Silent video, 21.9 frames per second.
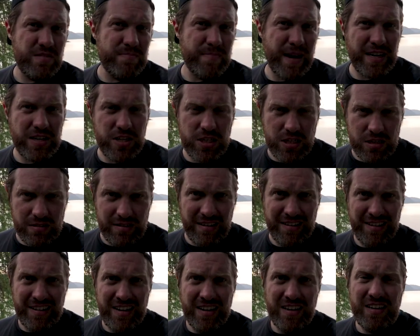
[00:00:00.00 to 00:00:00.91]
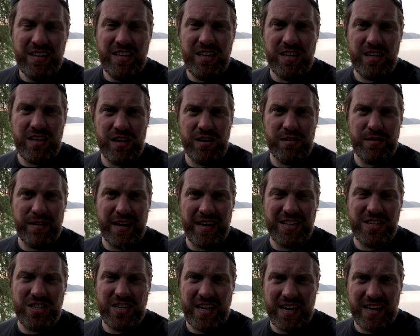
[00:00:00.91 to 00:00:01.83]
Do make sure you go
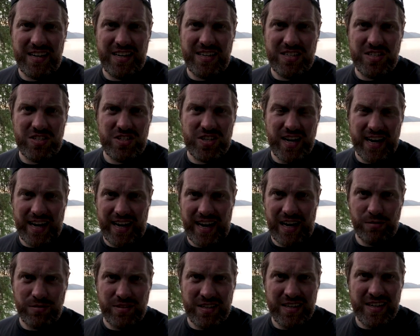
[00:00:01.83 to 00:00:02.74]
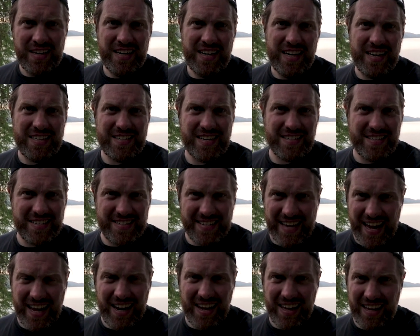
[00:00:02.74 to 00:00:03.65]
and check his channel out. It's
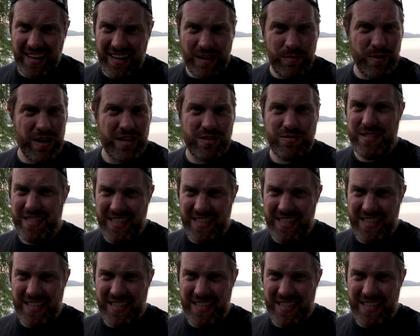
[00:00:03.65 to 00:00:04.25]
entertaining, he wears